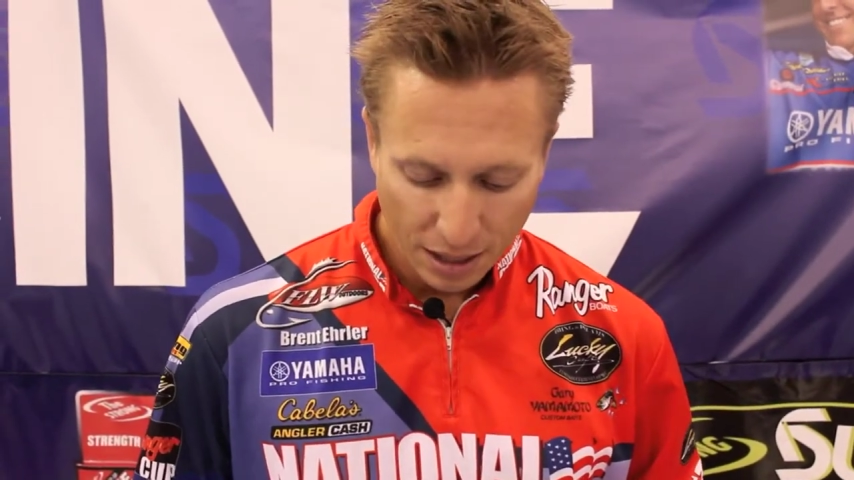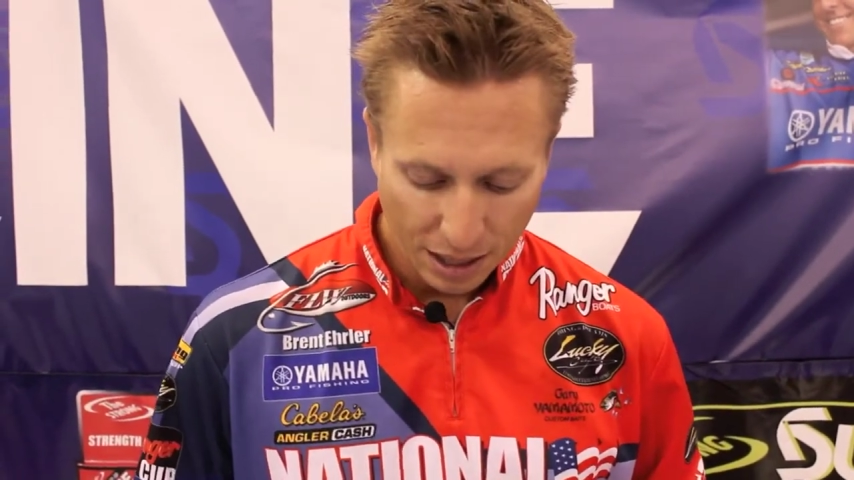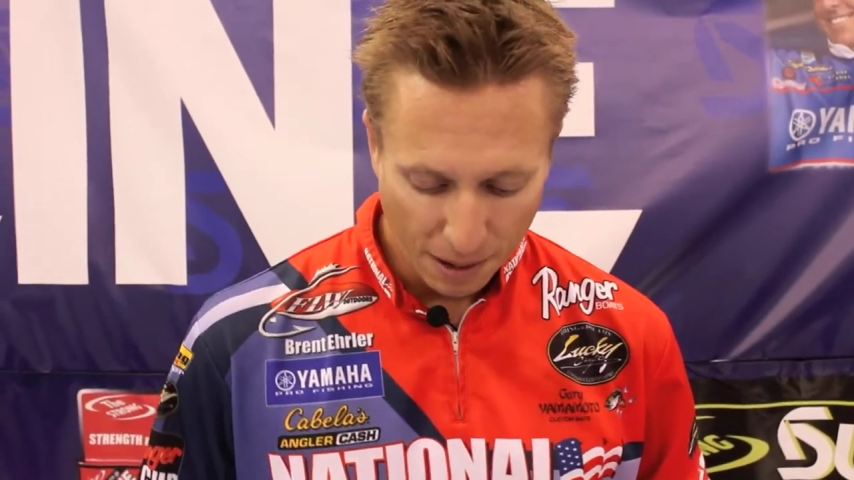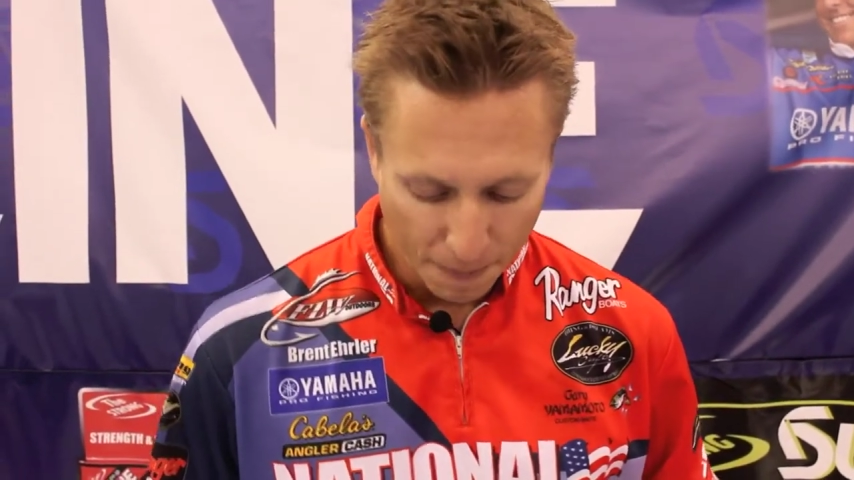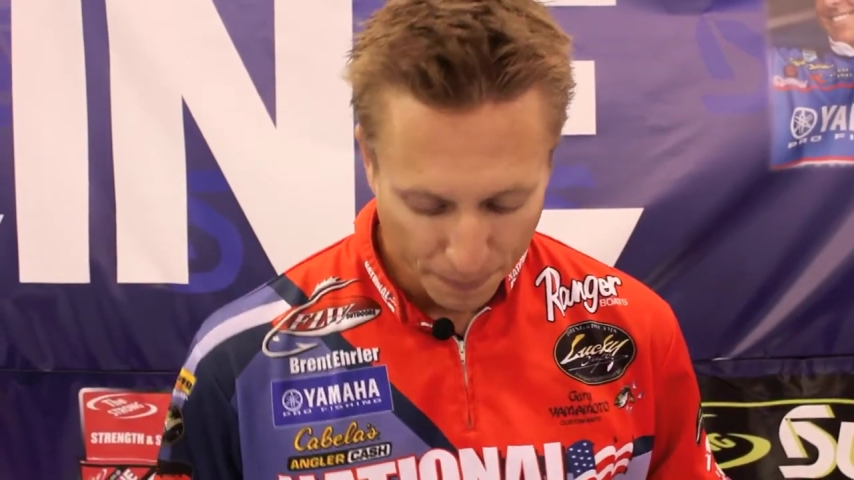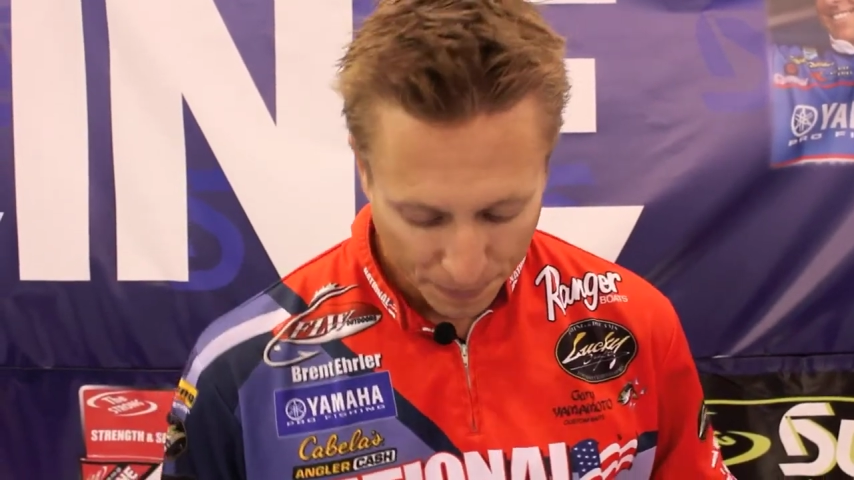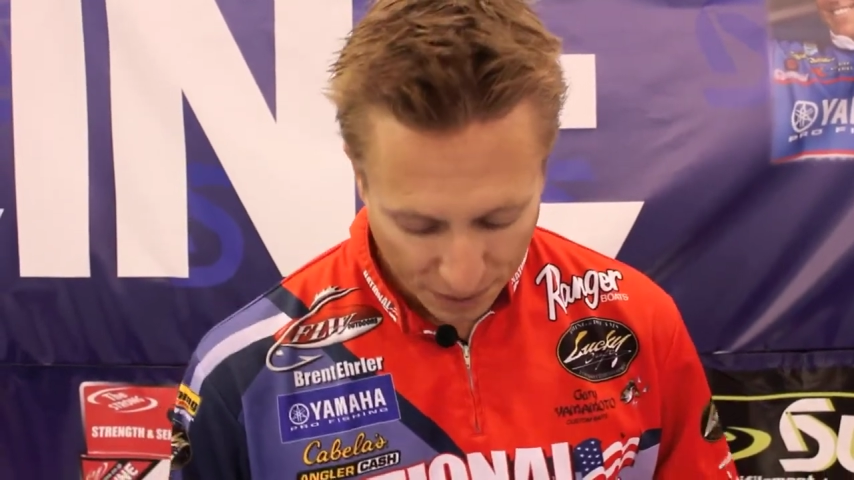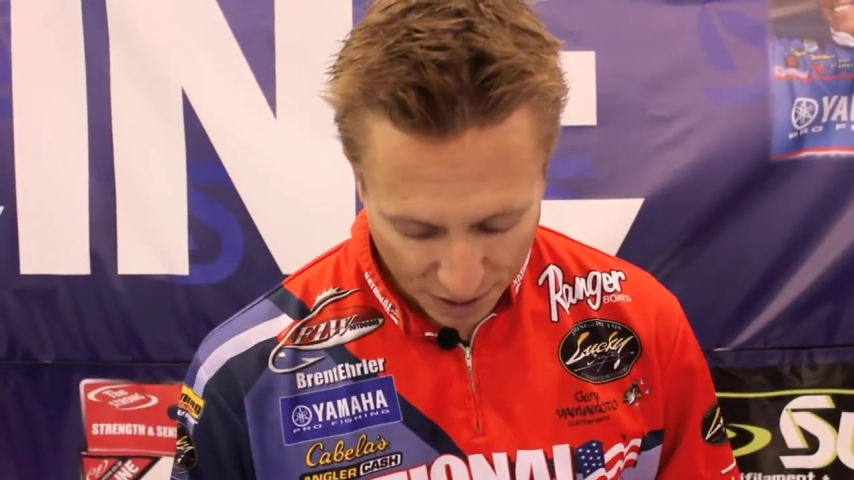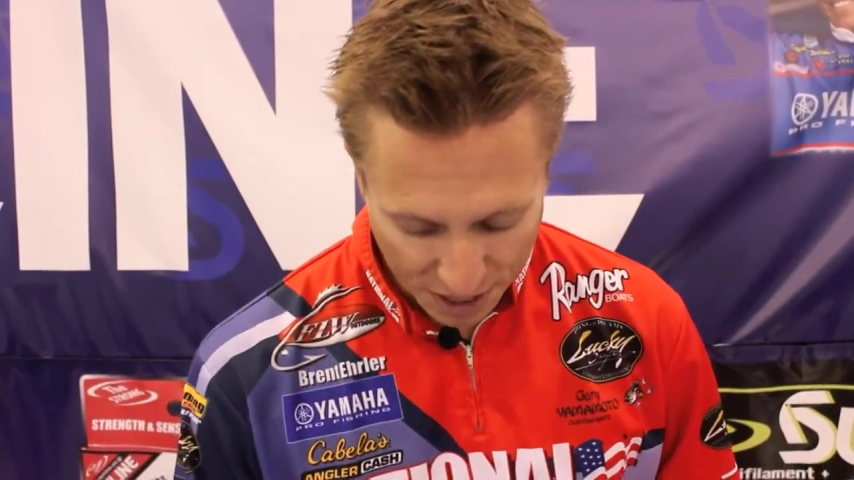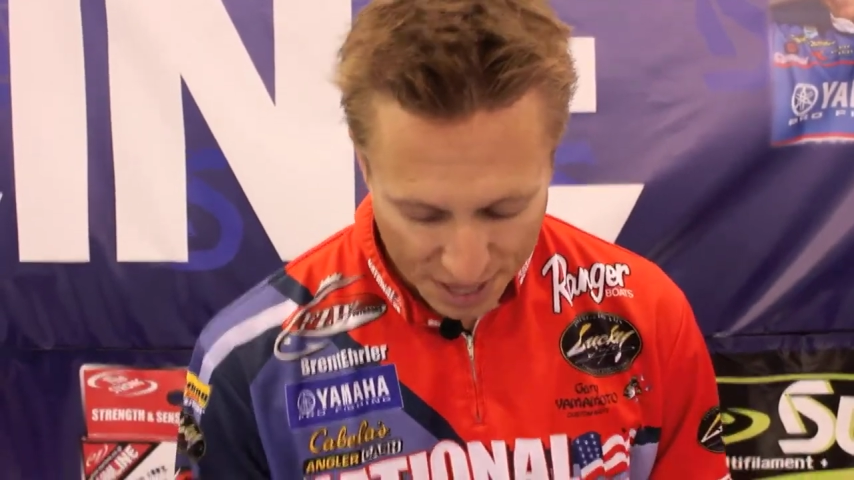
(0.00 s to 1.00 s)
Um,
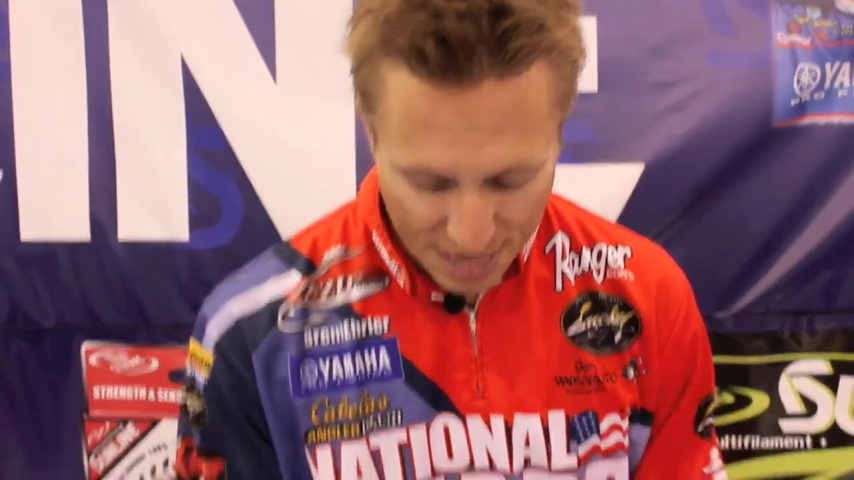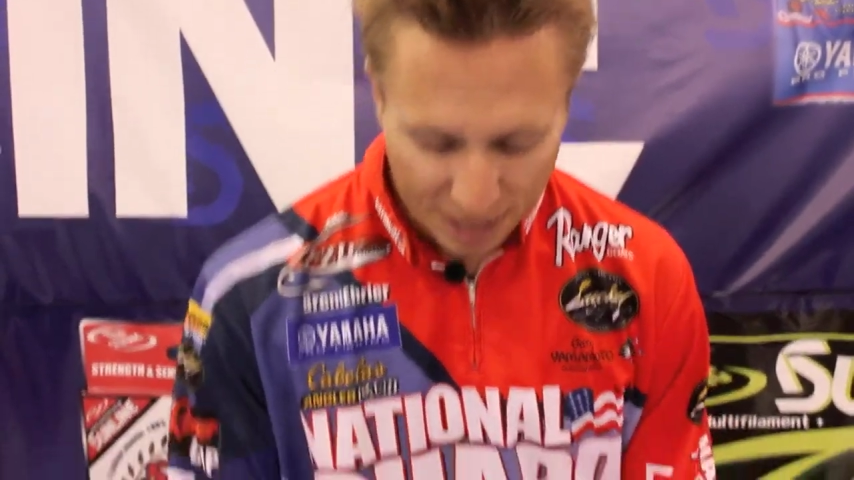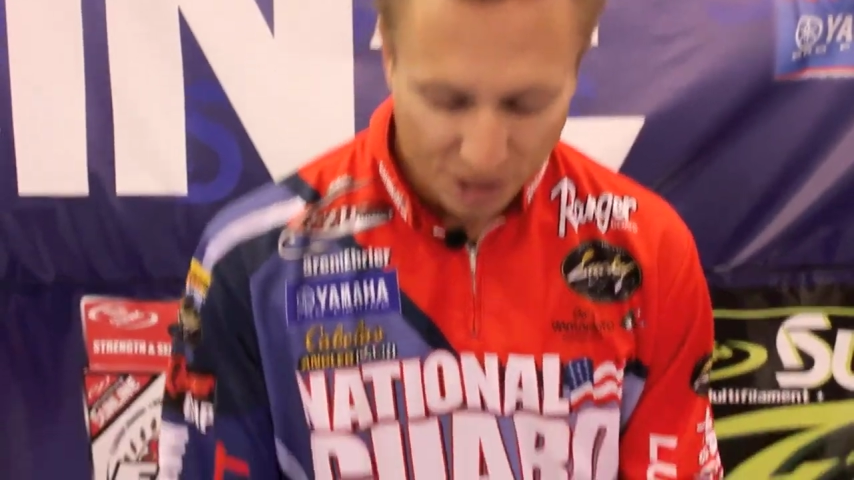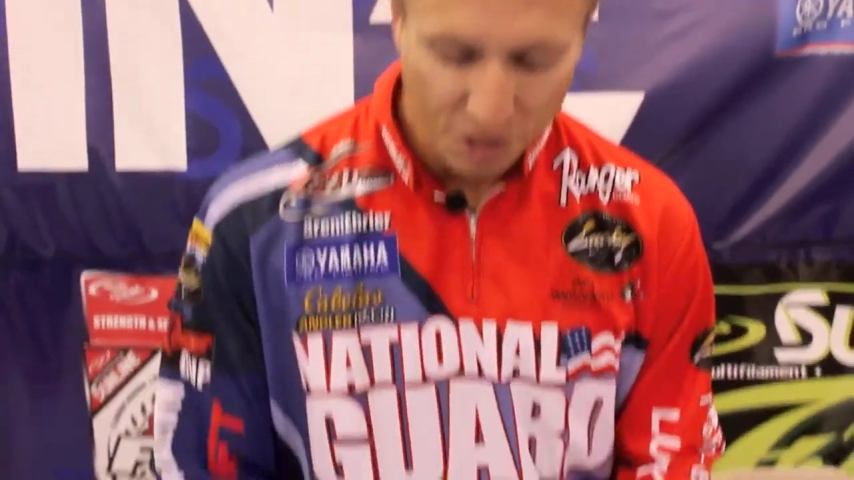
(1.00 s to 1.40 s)
the next